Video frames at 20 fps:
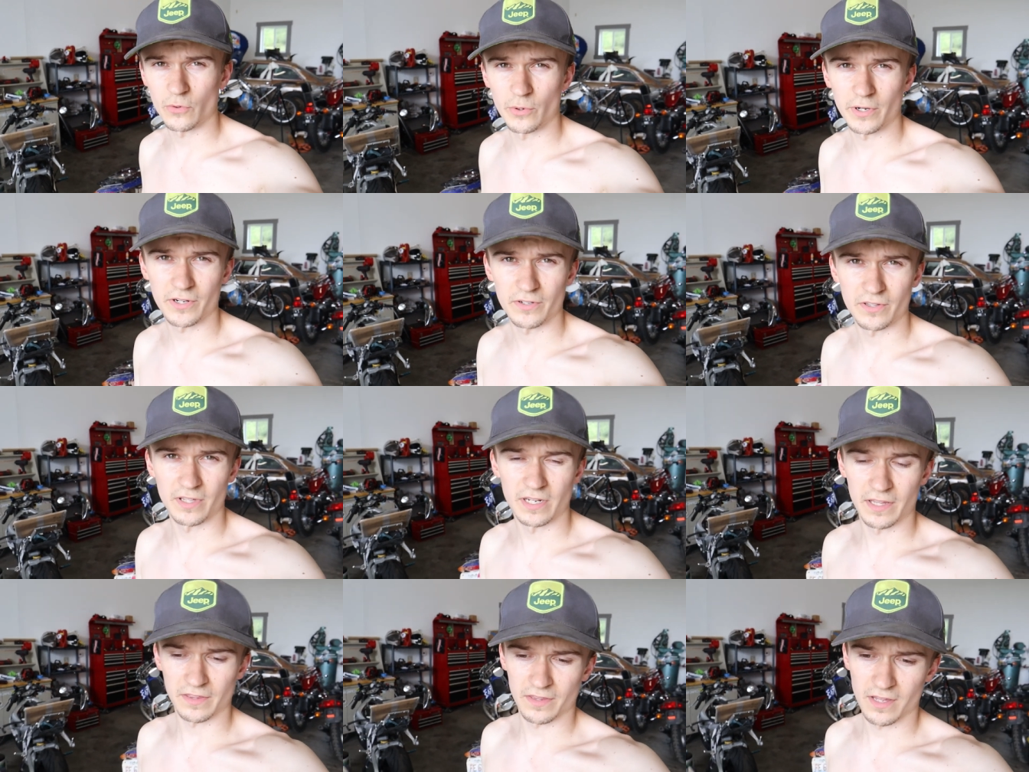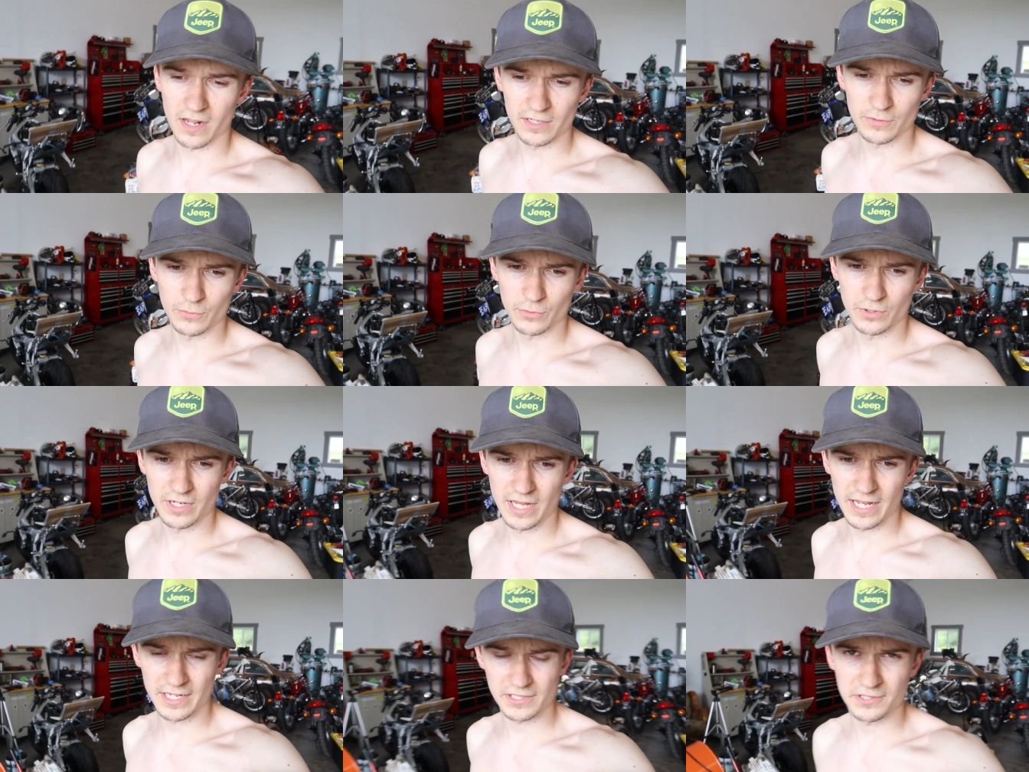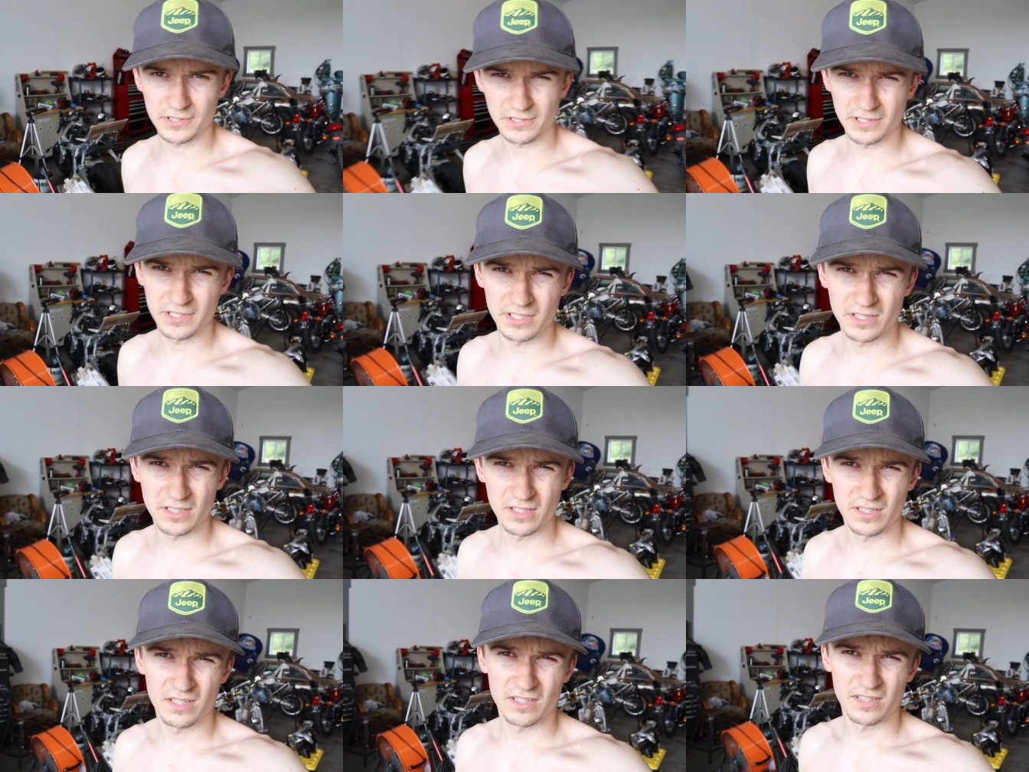quicker than I thought it would actually.
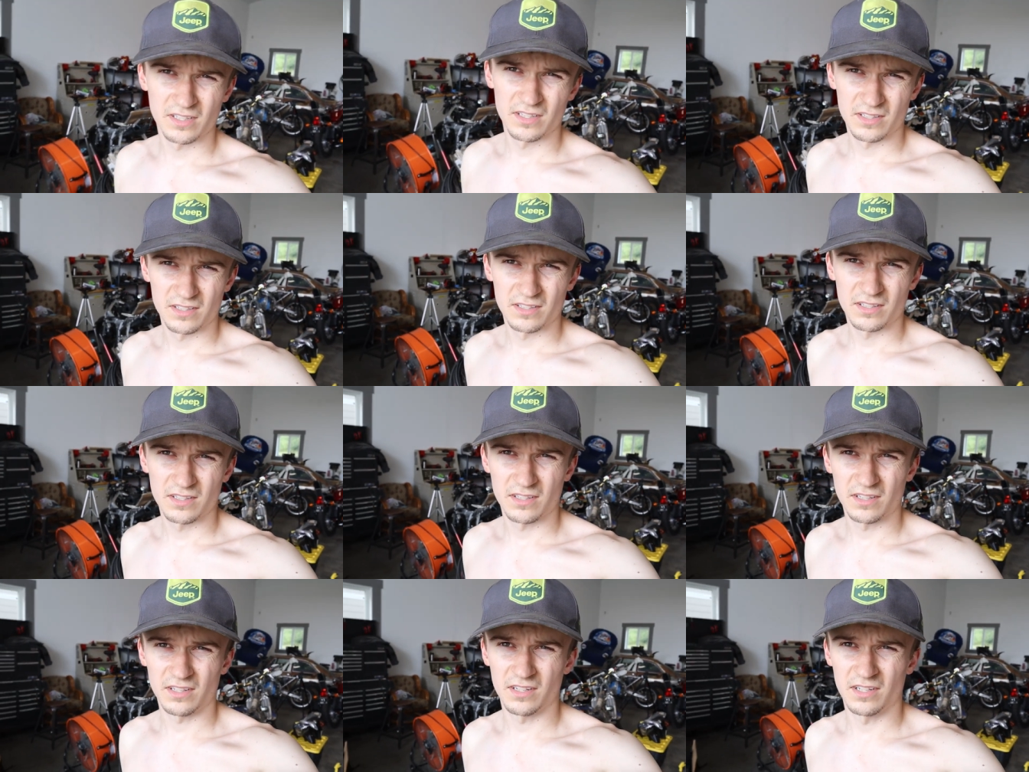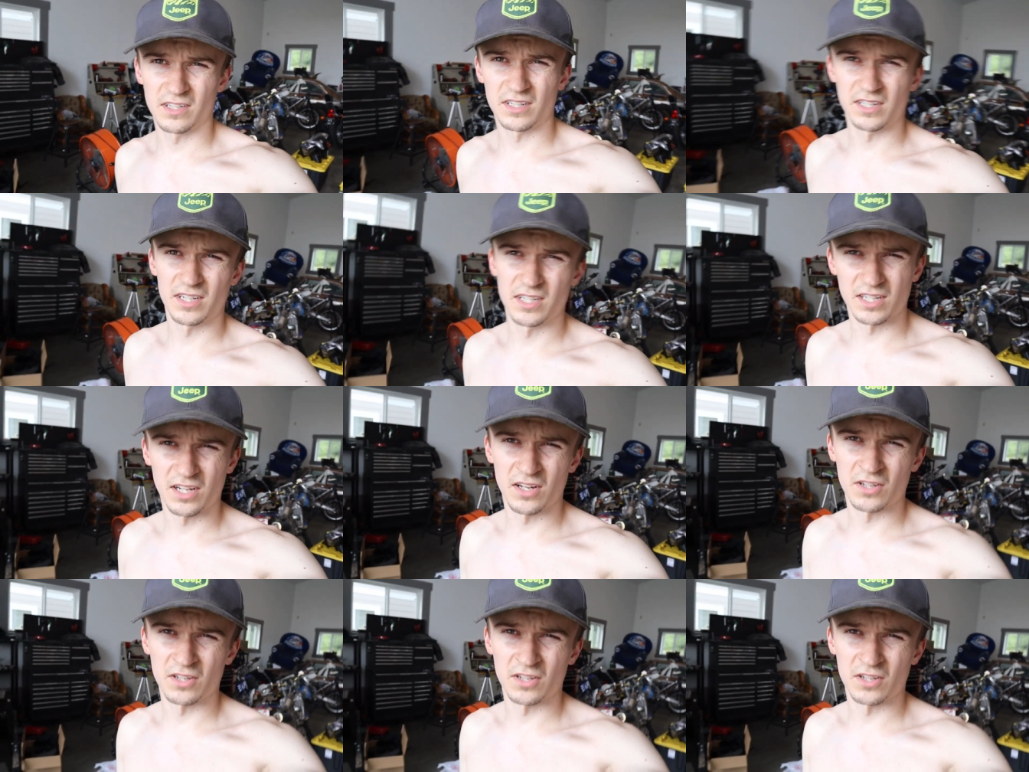Uh,